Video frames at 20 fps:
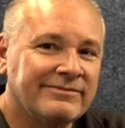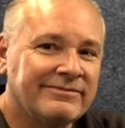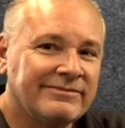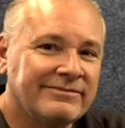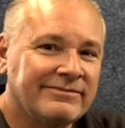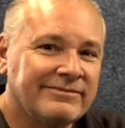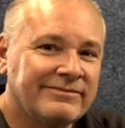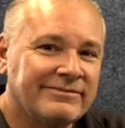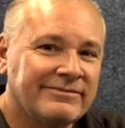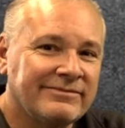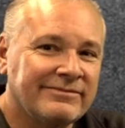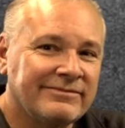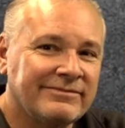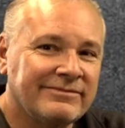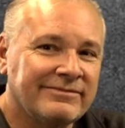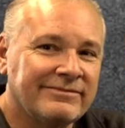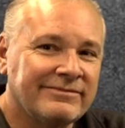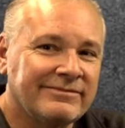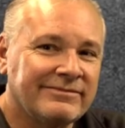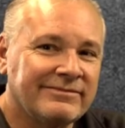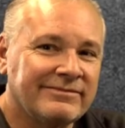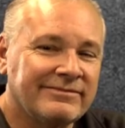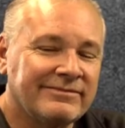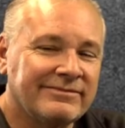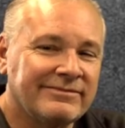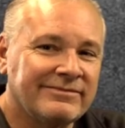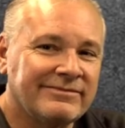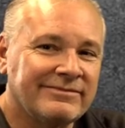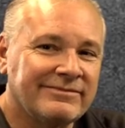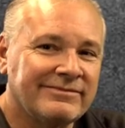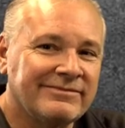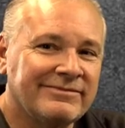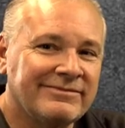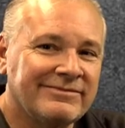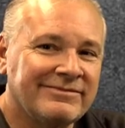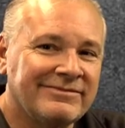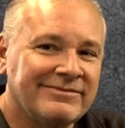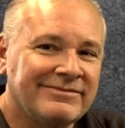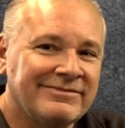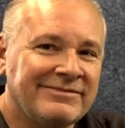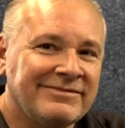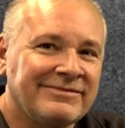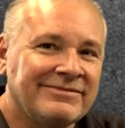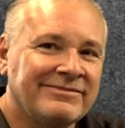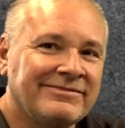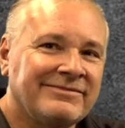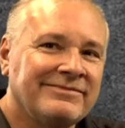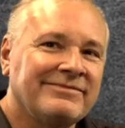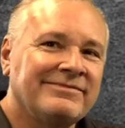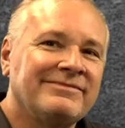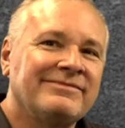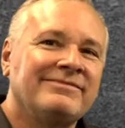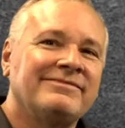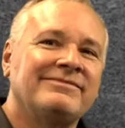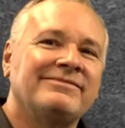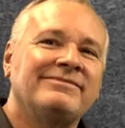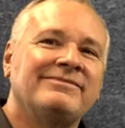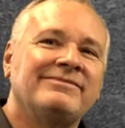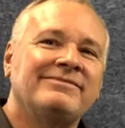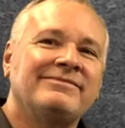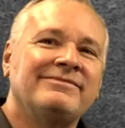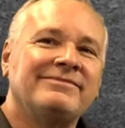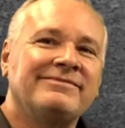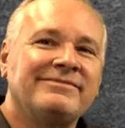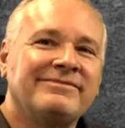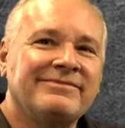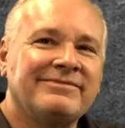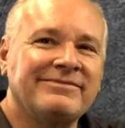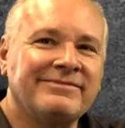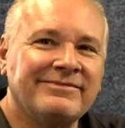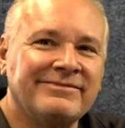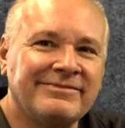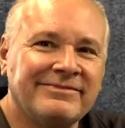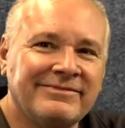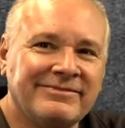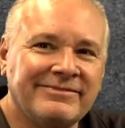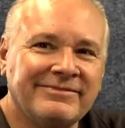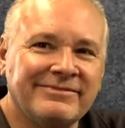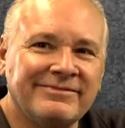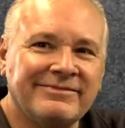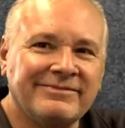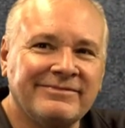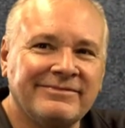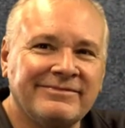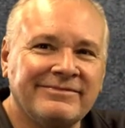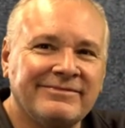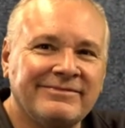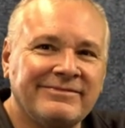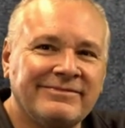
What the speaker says: (not speaking)